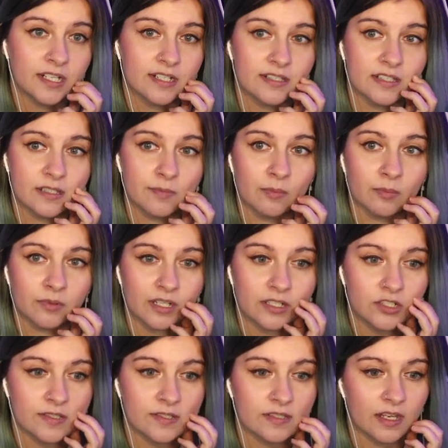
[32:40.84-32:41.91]
these people, not
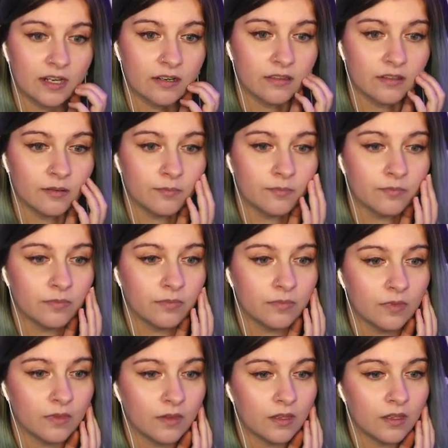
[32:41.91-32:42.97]
just scare them.
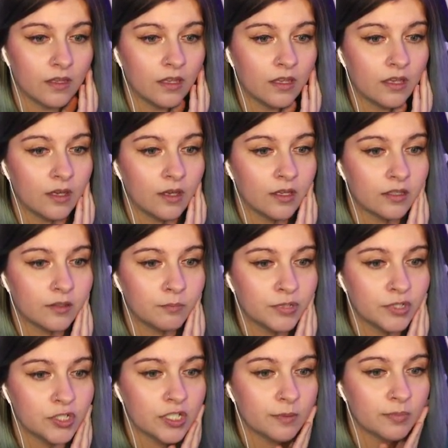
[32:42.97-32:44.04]

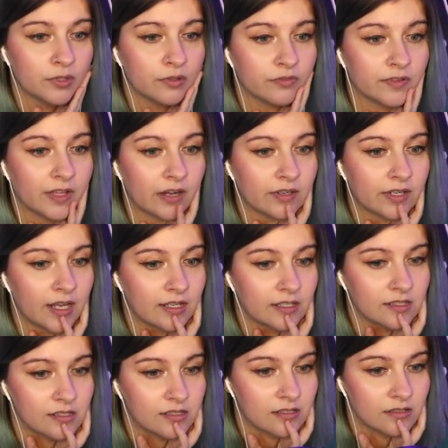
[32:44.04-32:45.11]
Bushy blue flower
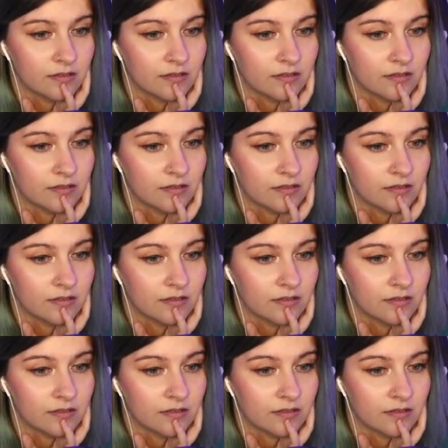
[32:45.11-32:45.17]
heads?